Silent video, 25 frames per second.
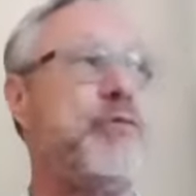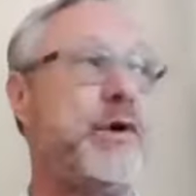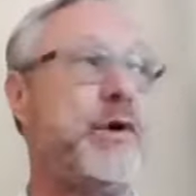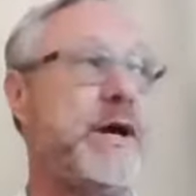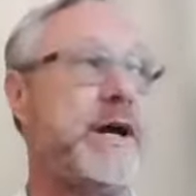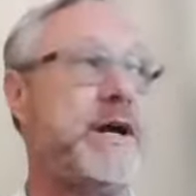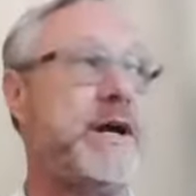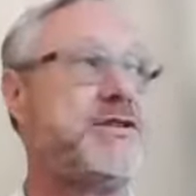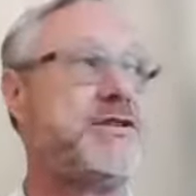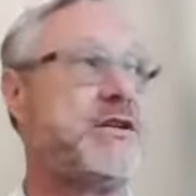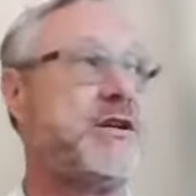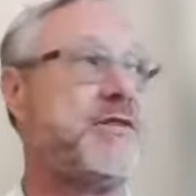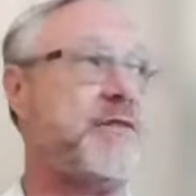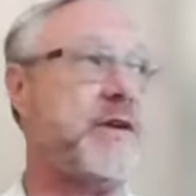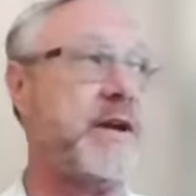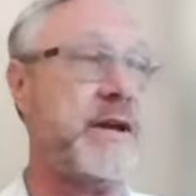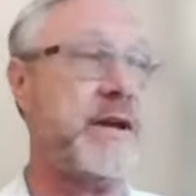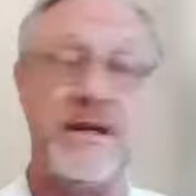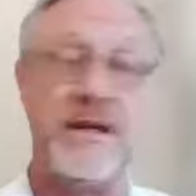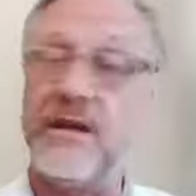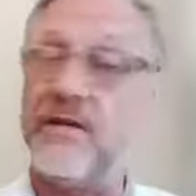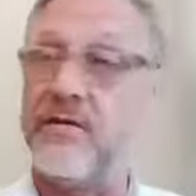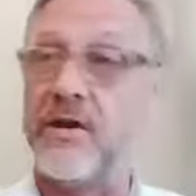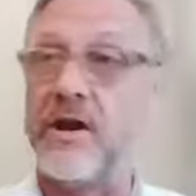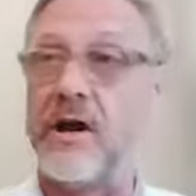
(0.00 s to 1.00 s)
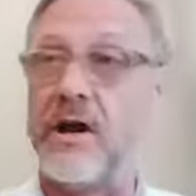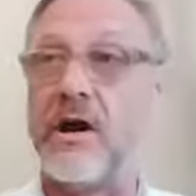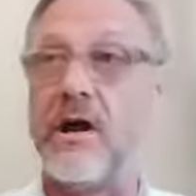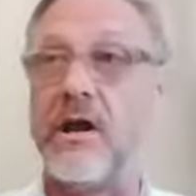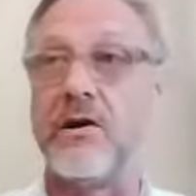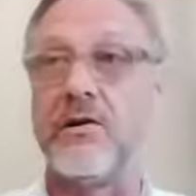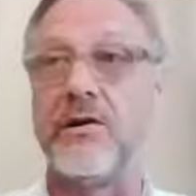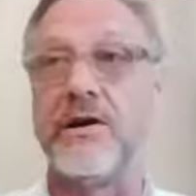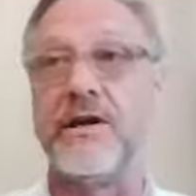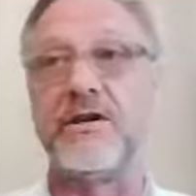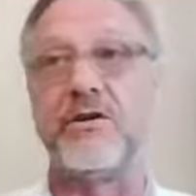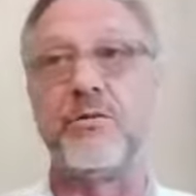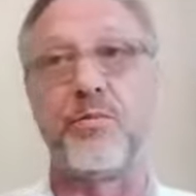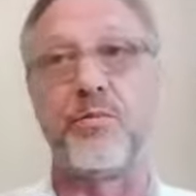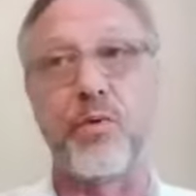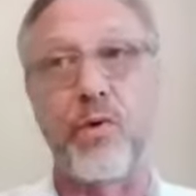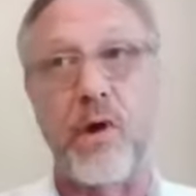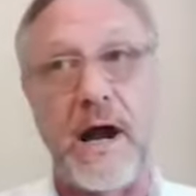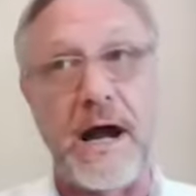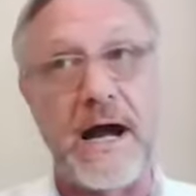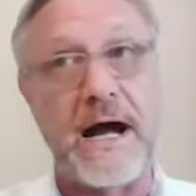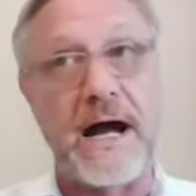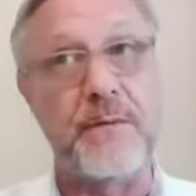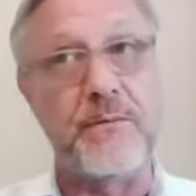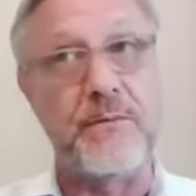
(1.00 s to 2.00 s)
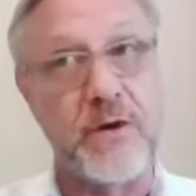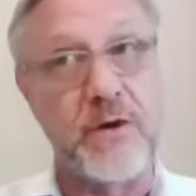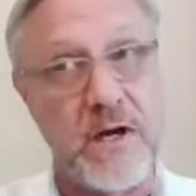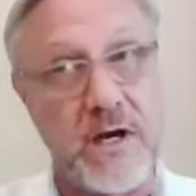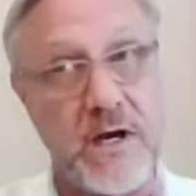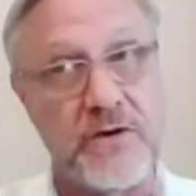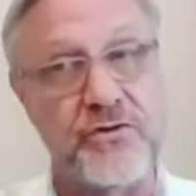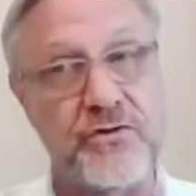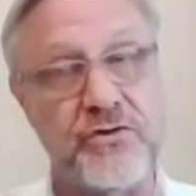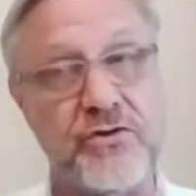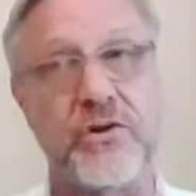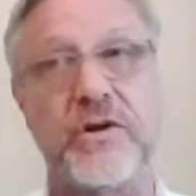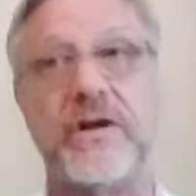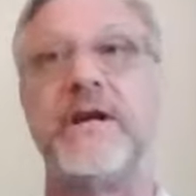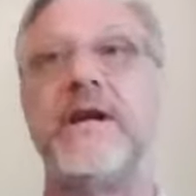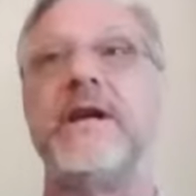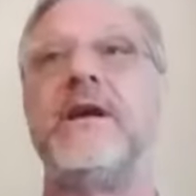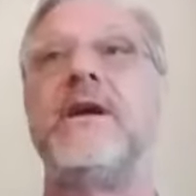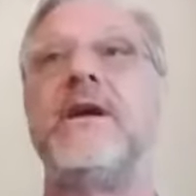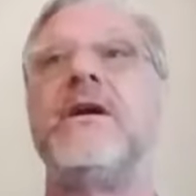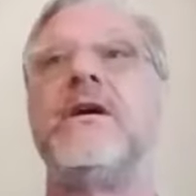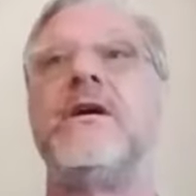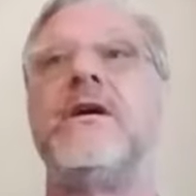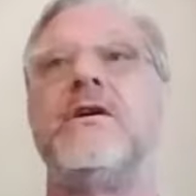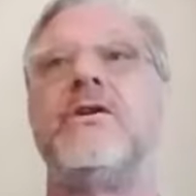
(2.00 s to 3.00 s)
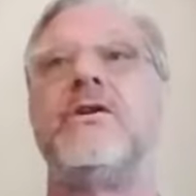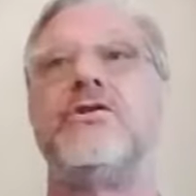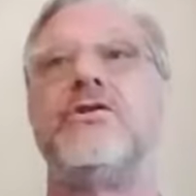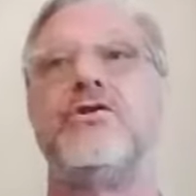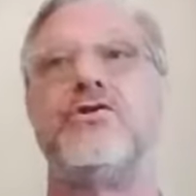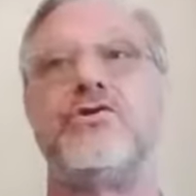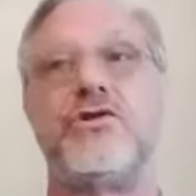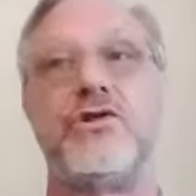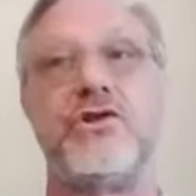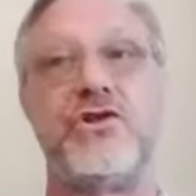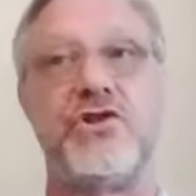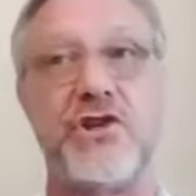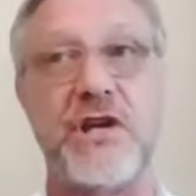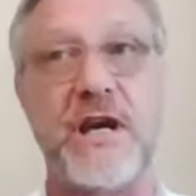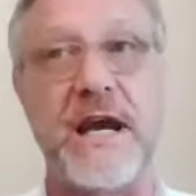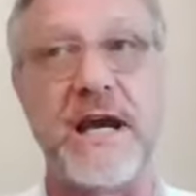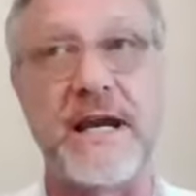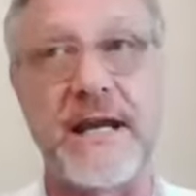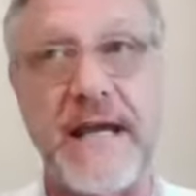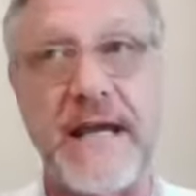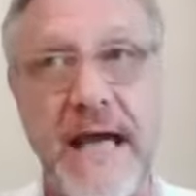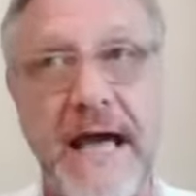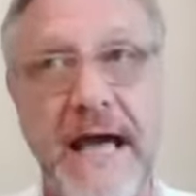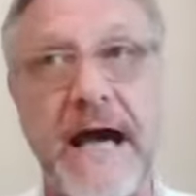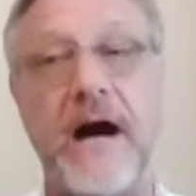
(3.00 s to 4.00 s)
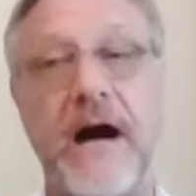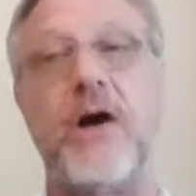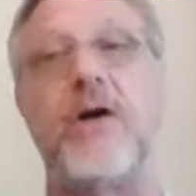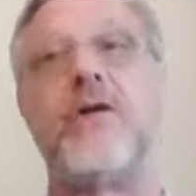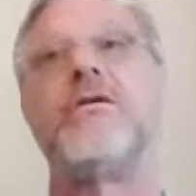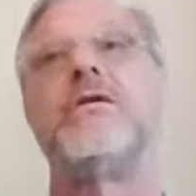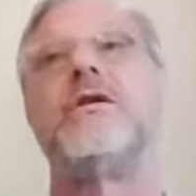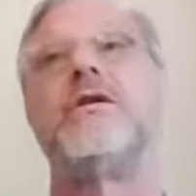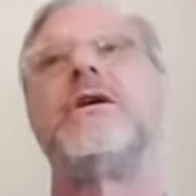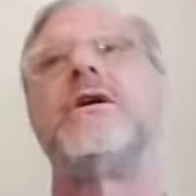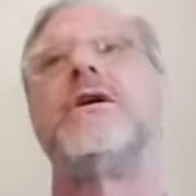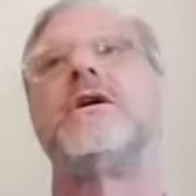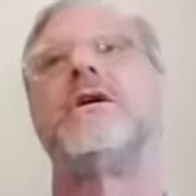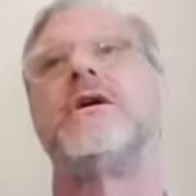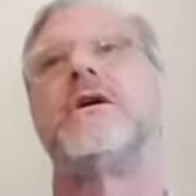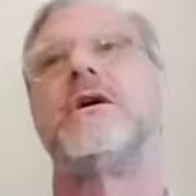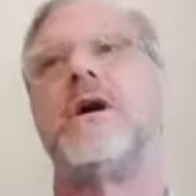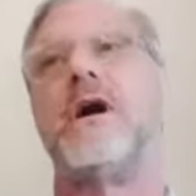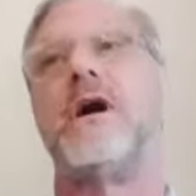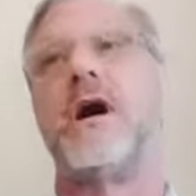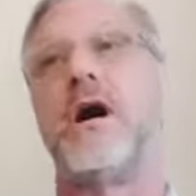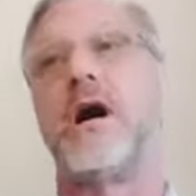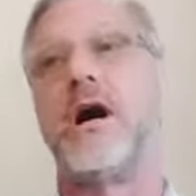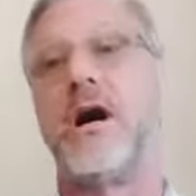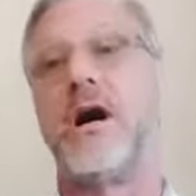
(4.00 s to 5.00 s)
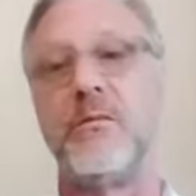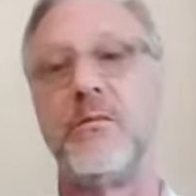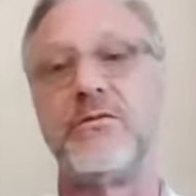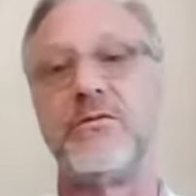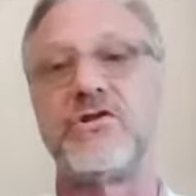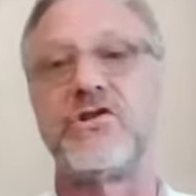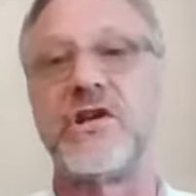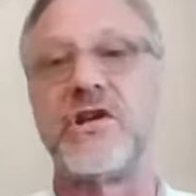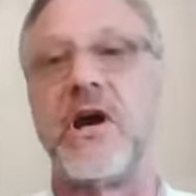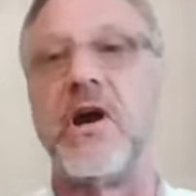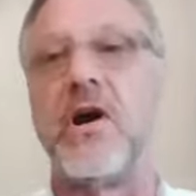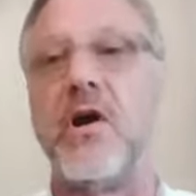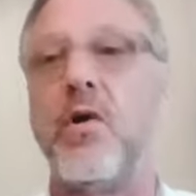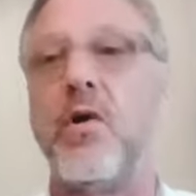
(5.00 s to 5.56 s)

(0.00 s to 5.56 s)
of which, if any of y'all are into Prime Country, you should check out. Now